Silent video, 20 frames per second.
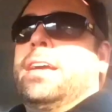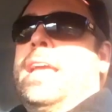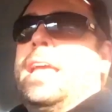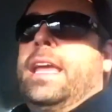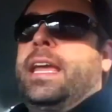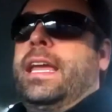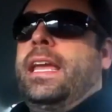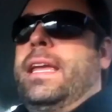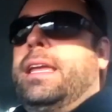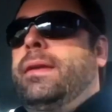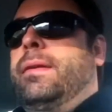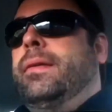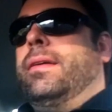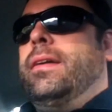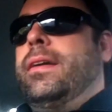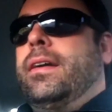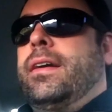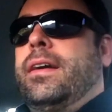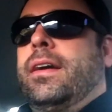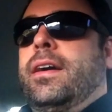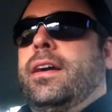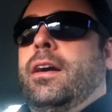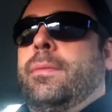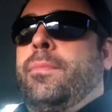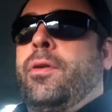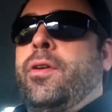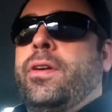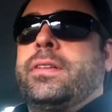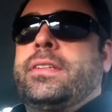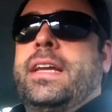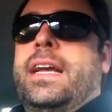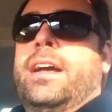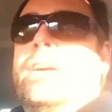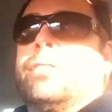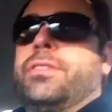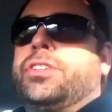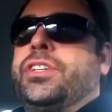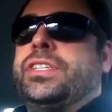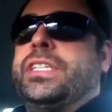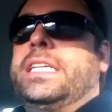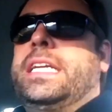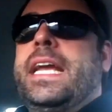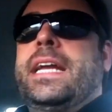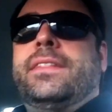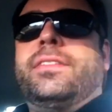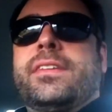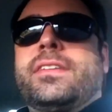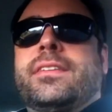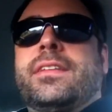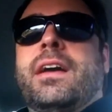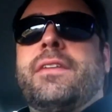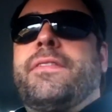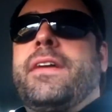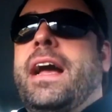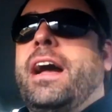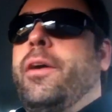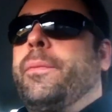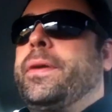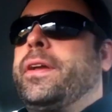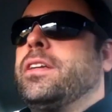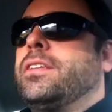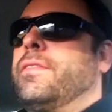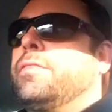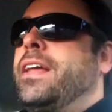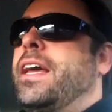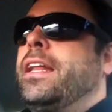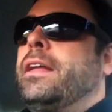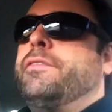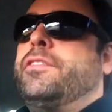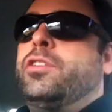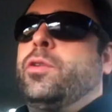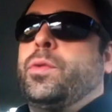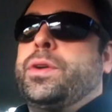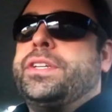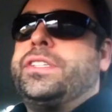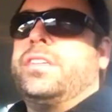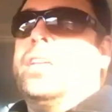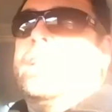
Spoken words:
a markdown, just get the stuff out. Because if that inventory is